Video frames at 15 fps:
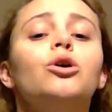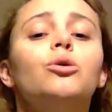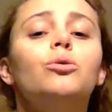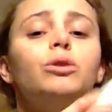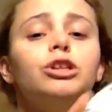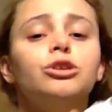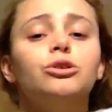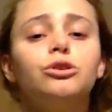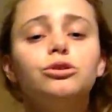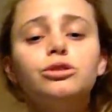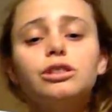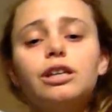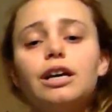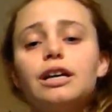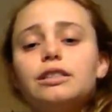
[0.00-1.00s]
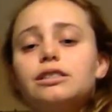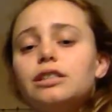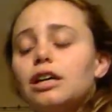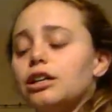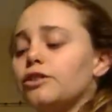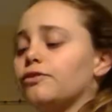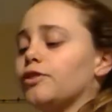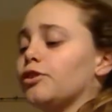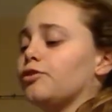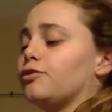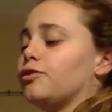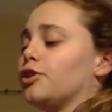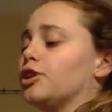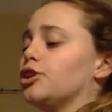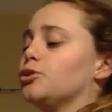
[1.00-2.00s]
When you use the inside of your
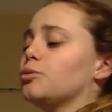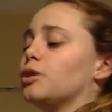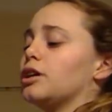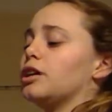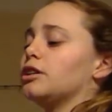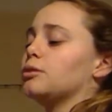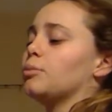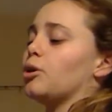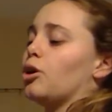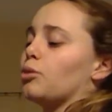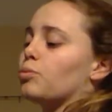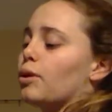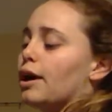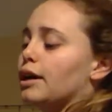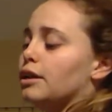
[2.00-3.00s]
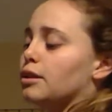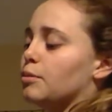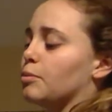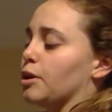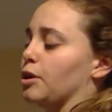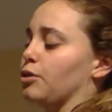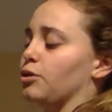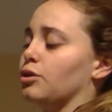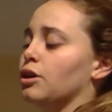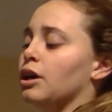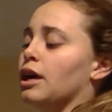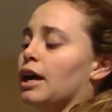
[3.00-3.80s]
foot, you want to hit the ball right in the middle.